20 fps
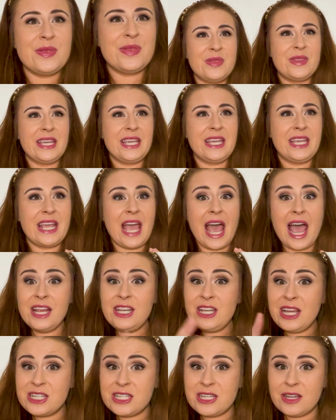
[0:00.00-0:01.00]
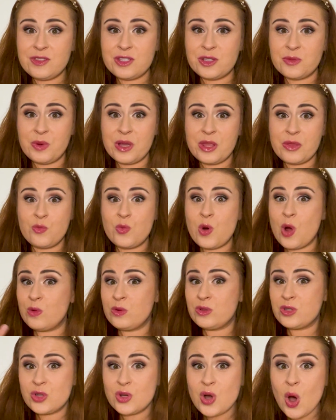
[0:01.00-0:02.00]
I actually have some with
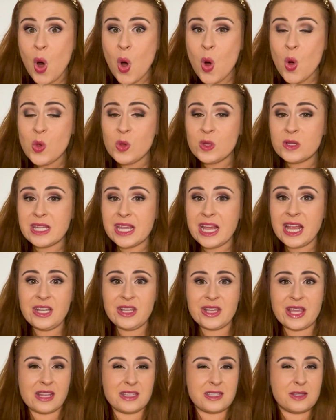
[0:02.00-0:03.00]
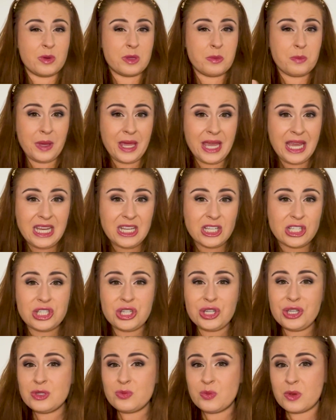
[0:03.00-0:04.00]
rose golden, you get some with
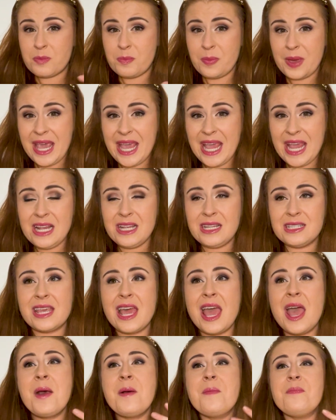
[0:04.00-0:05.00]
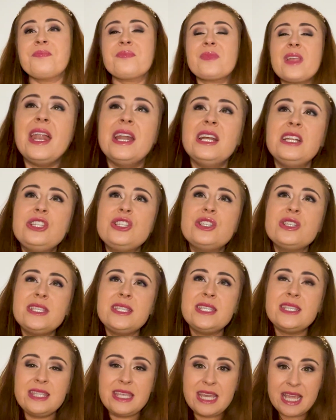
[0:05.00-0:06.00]
peaches, with pinks. And I just
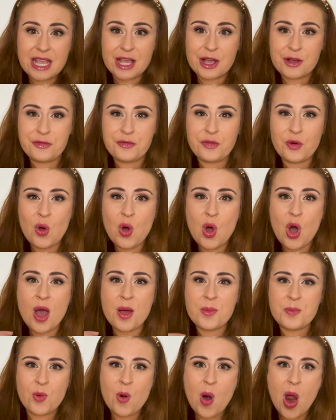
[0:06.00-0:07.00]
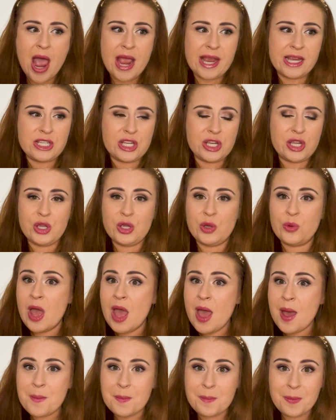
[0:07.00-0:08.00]
think for a bride who
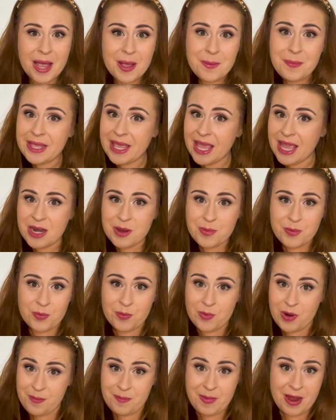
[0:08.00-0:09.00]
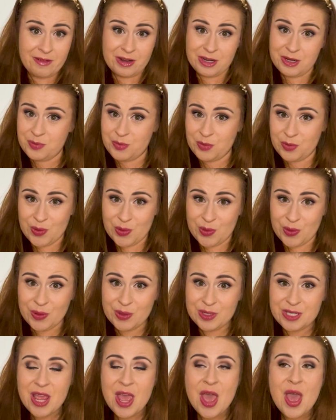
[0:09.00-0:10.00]
might be getting married
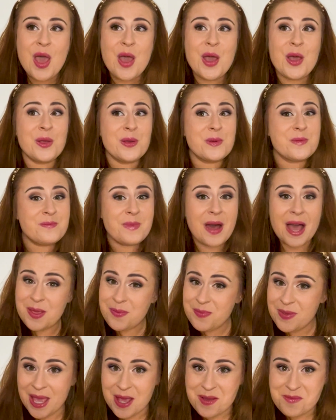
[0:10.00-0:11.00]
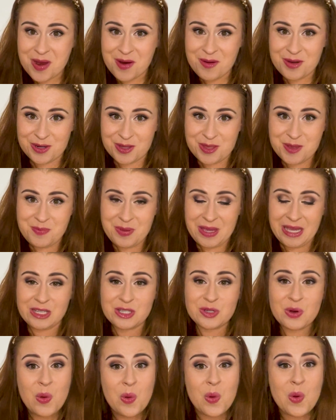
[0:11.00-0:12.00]
abroad, who might be getting married on the
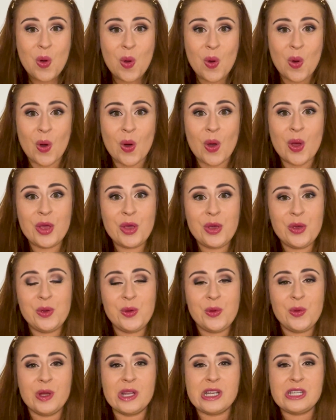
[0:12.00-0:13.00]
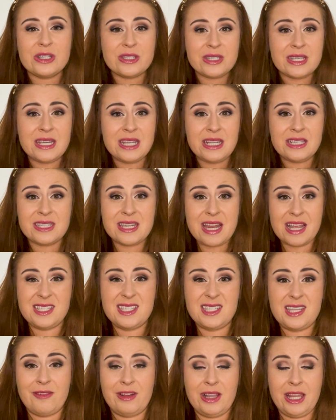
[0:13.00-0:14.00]
beach, or who doesn't need to
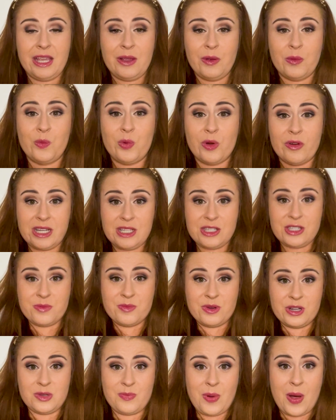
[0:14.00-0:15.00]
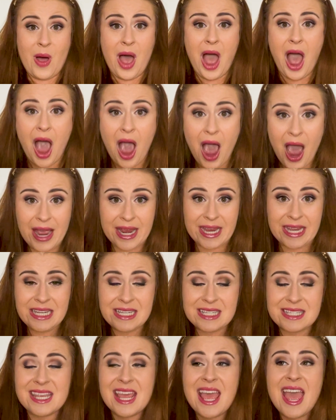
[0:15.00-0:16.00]
necessarily worry too much about
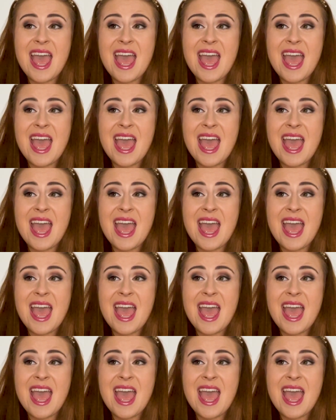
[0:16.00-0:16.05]
height,